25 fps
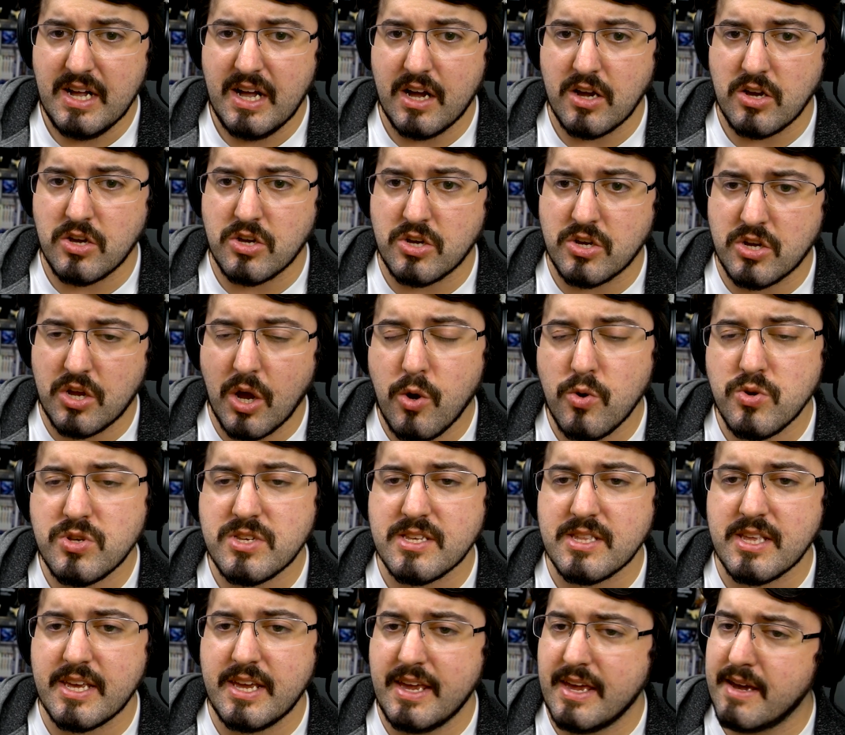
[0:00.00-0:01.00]
A
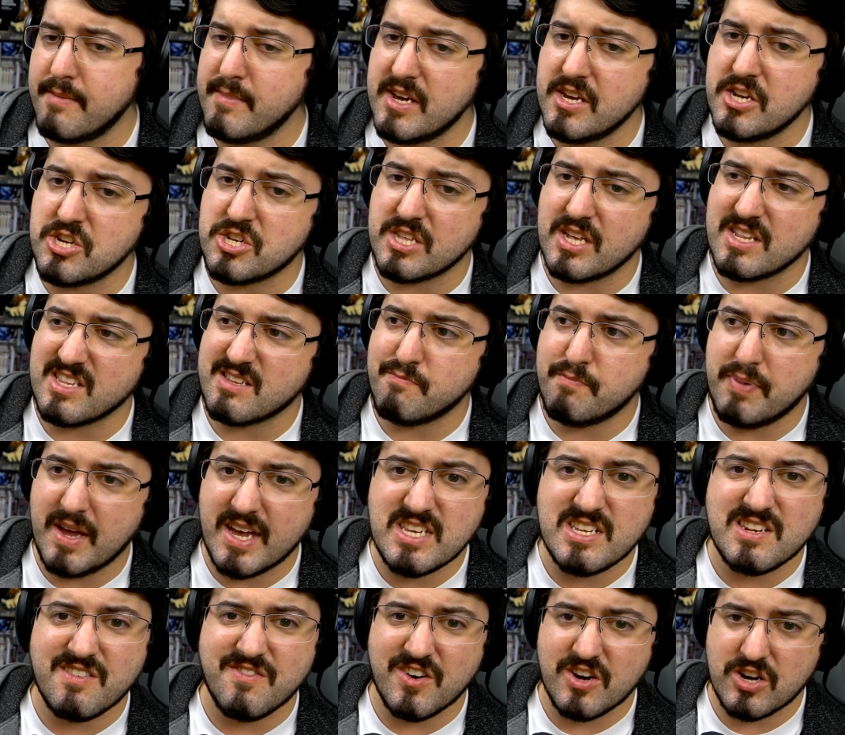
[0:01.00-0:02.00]
ghostly image that's
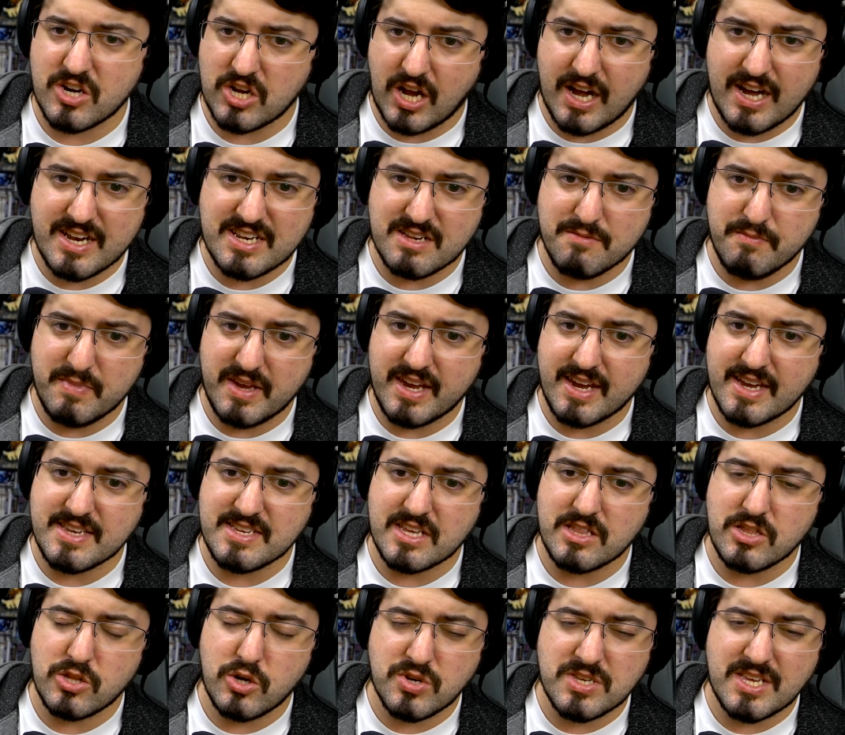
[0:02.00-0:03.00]
best forgotten because
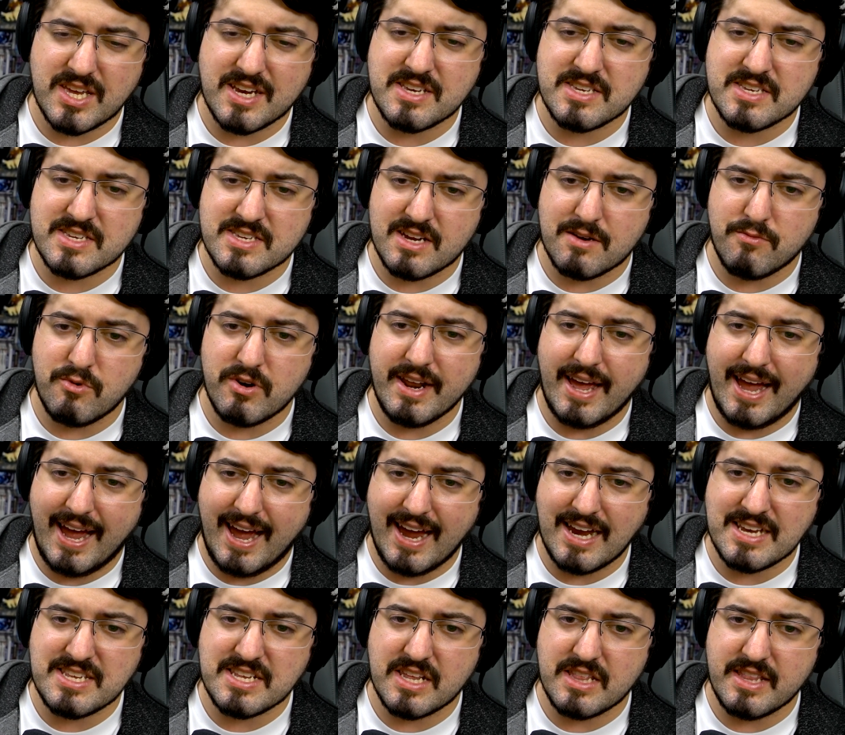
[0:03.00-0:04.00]
it looks like someone
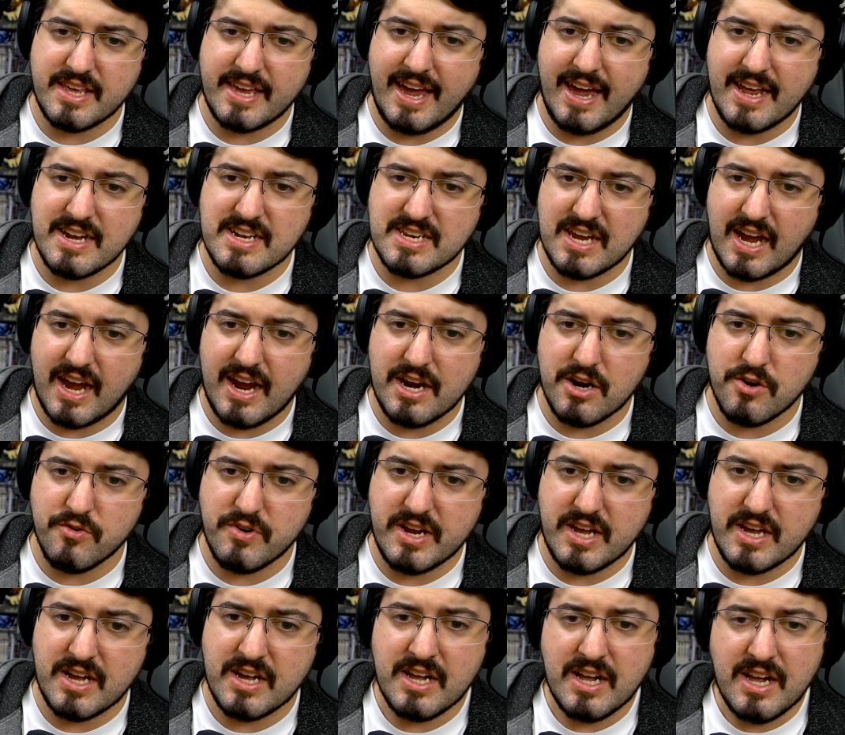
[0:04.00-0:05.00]
accidentally had
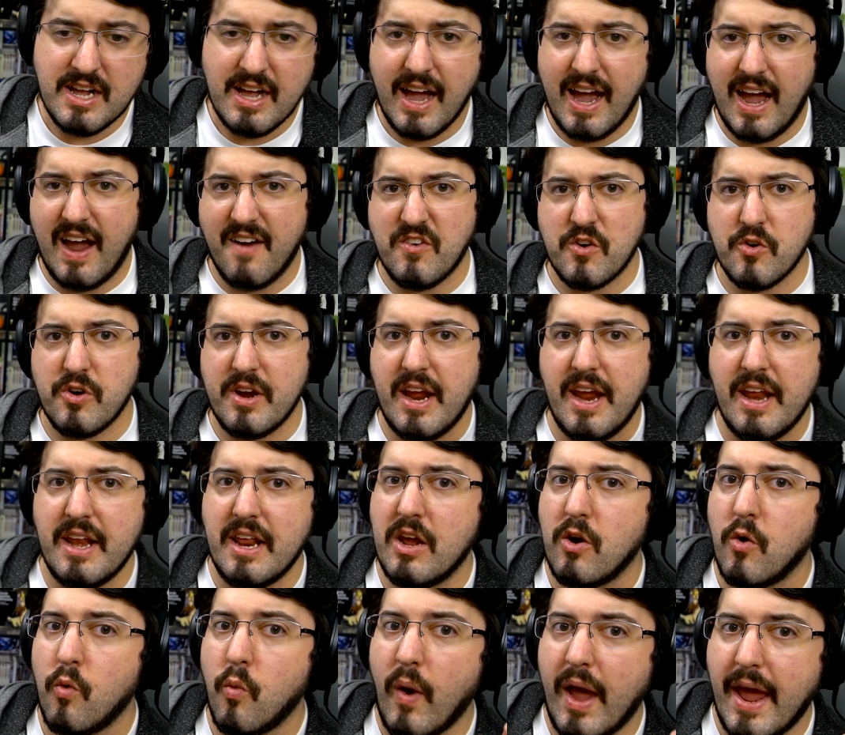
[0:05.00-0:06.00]
diarrhea after
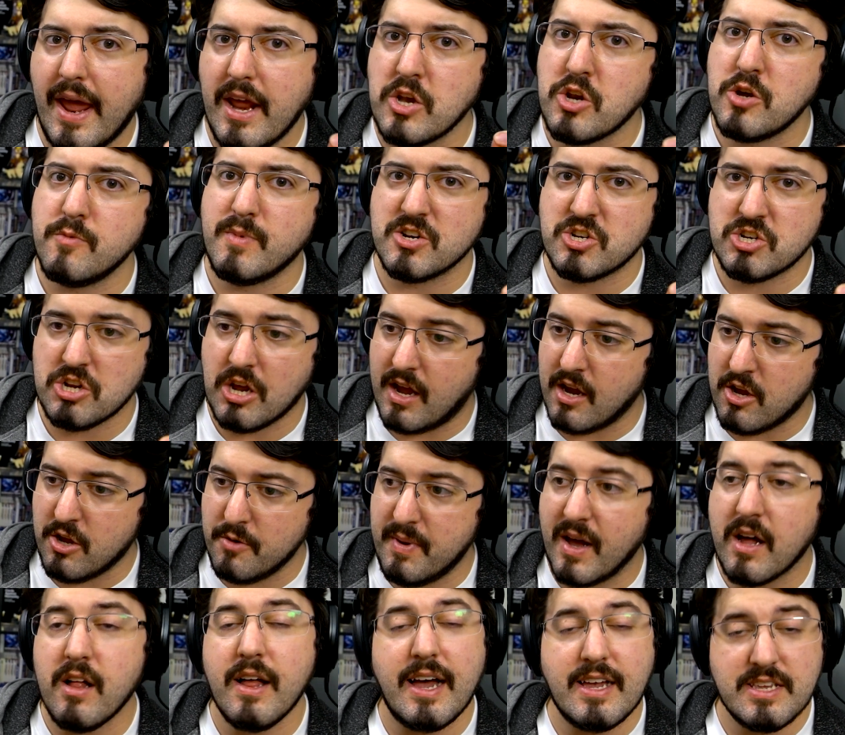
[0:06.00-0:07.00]
eating way too much Taco
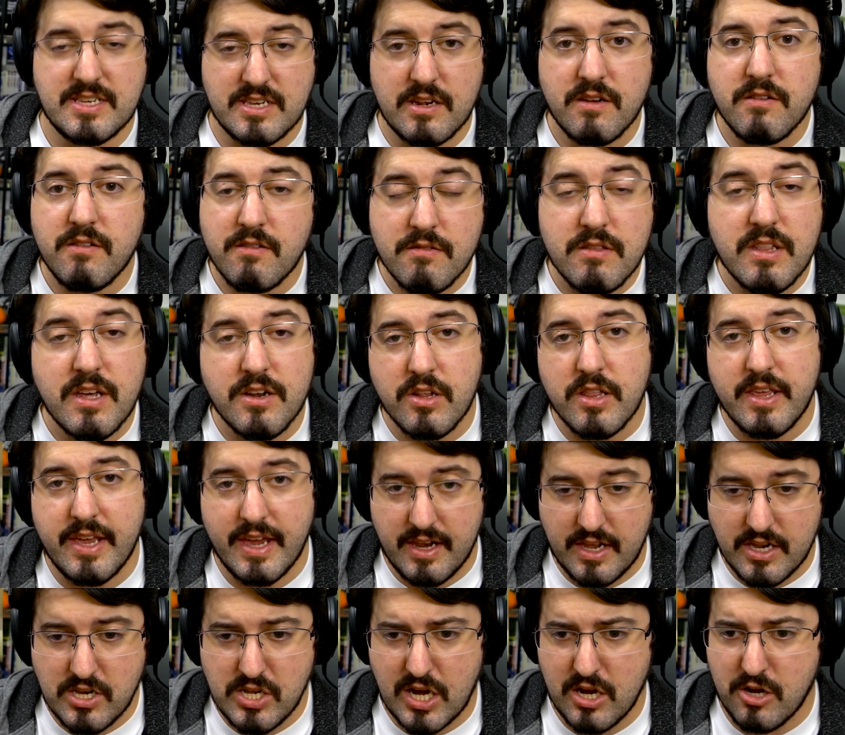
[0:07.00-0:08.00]
Bell, as in literally
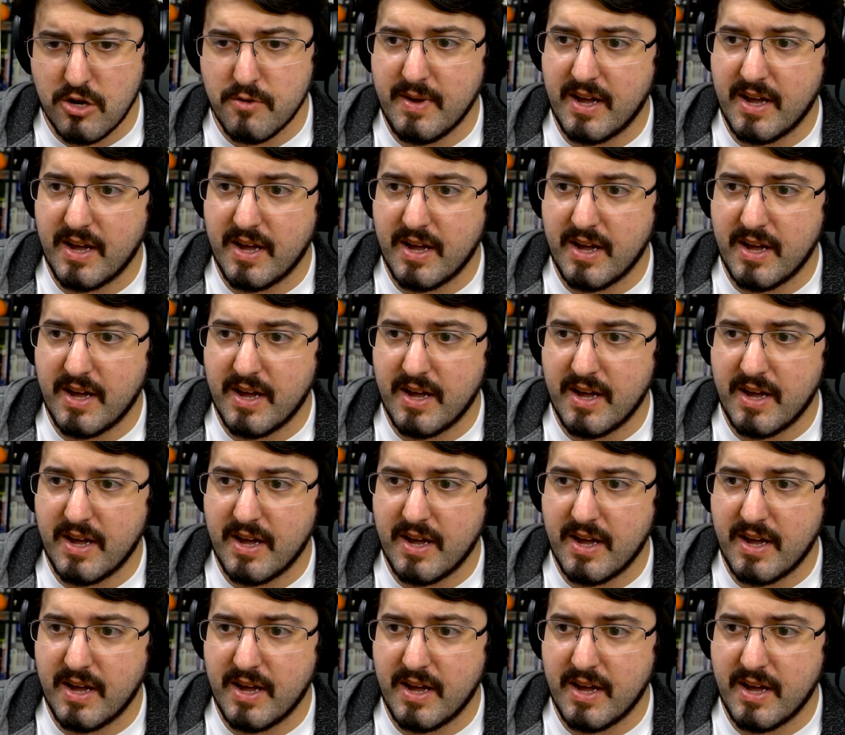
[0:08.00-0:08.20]
any Taco